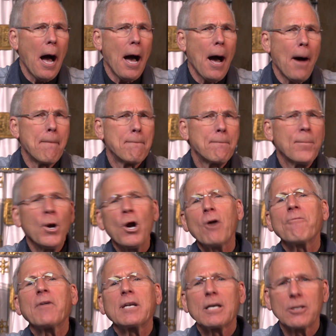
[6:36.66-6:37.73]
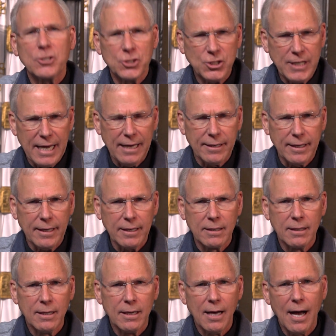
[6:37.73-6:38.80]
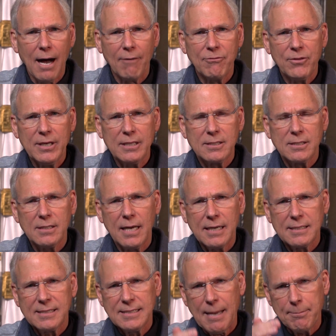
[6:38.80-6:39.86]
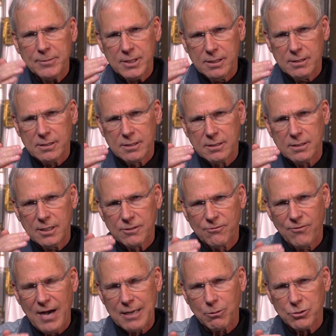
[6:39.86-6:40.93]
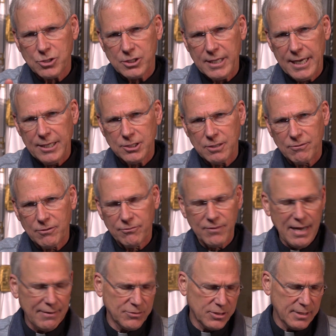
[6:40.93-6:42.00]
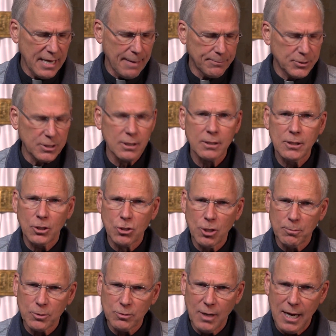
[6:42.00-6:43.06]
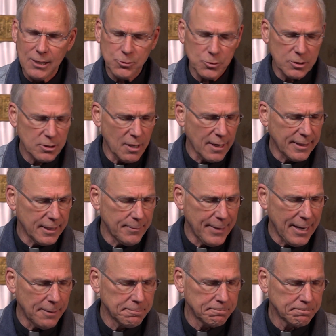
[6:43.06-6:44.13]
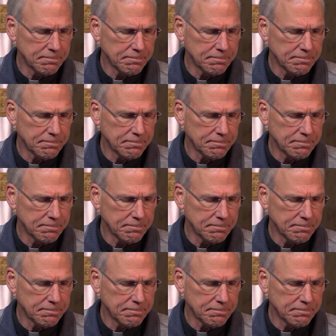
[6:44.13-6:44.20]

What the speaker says: a perfect understanding of this acceptance, this final stage of the 5 steps that Kubler-Ross was talking about.